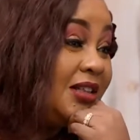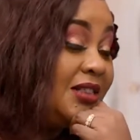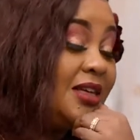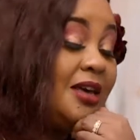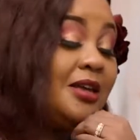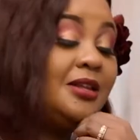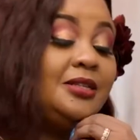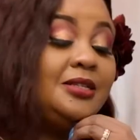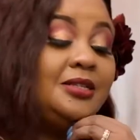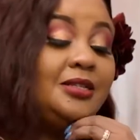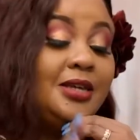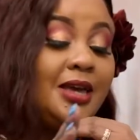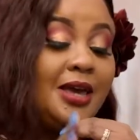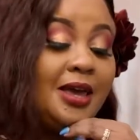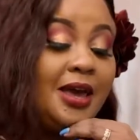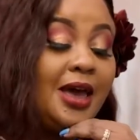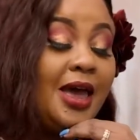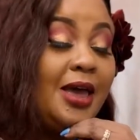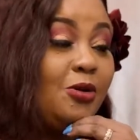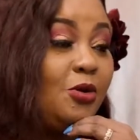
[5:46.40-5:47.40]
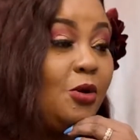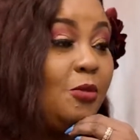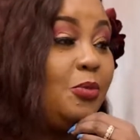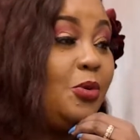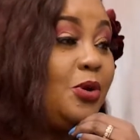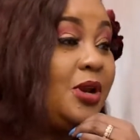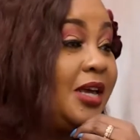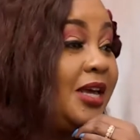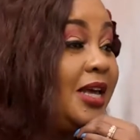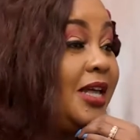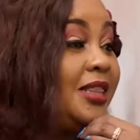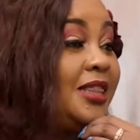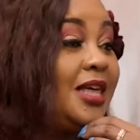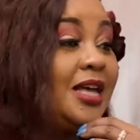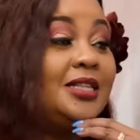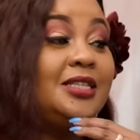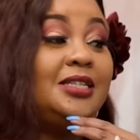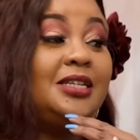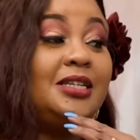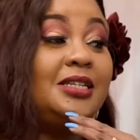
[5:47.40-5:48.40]
The day I got born again,
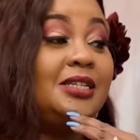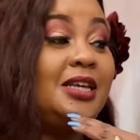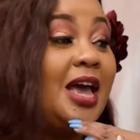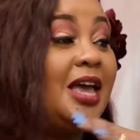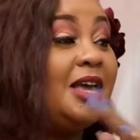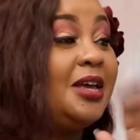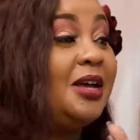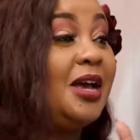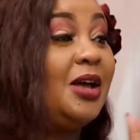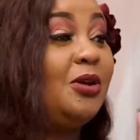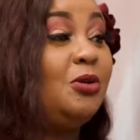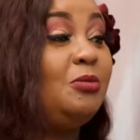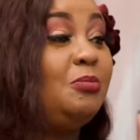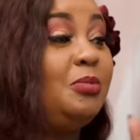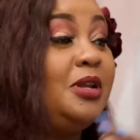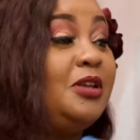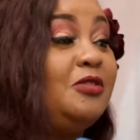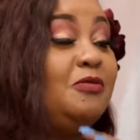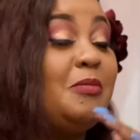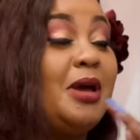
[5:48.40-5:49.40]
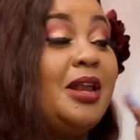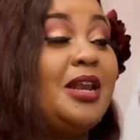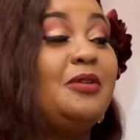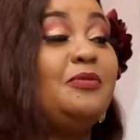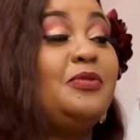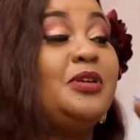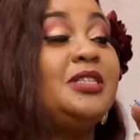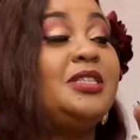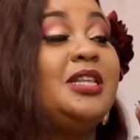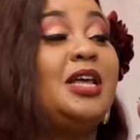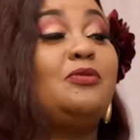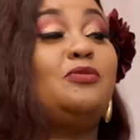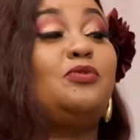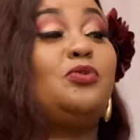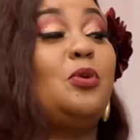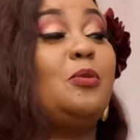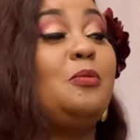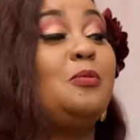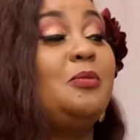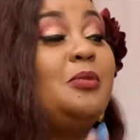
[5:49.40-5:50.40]
that's it. I cannot believe my life is like
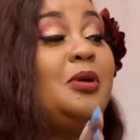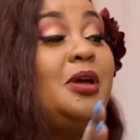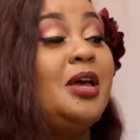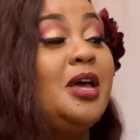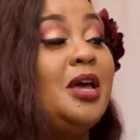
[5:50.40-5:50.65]
from.